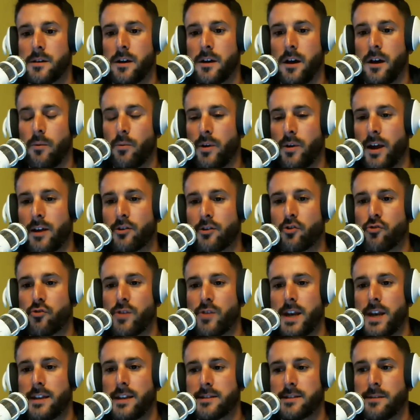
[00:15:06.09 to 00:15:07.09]
We're not
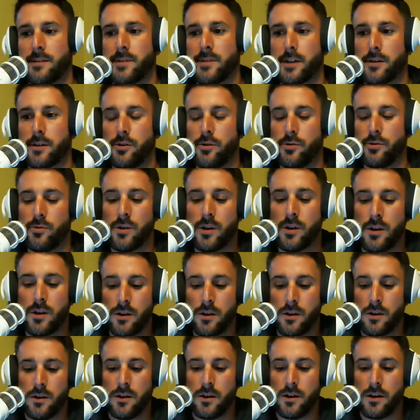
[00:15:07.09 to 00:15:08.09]
creating something new.
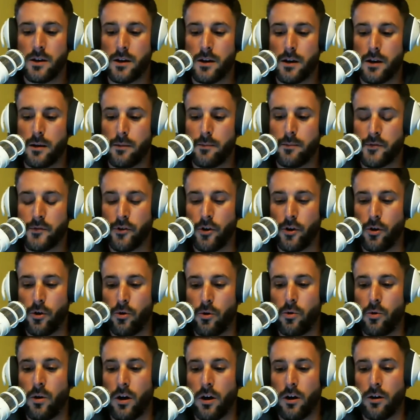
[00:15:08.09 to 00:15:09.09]

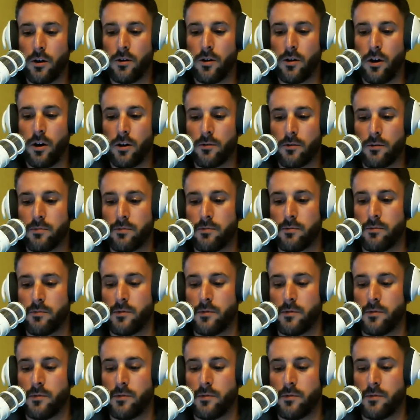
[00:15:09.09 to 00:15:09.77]
So our